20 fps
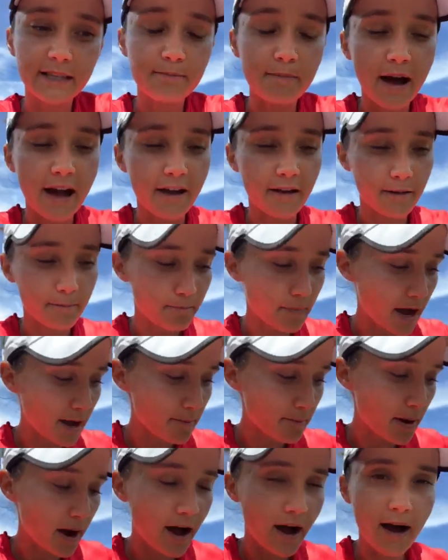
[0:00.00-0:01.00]
and
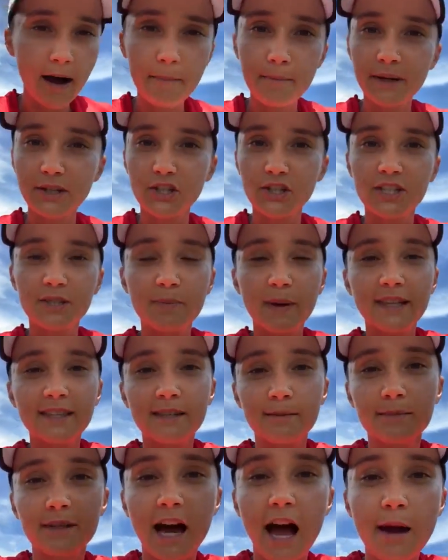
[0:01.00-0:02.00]
my mom and just
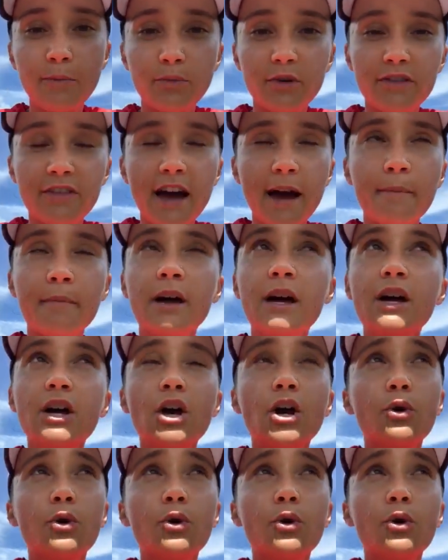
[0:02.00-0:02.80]
spend some time with them,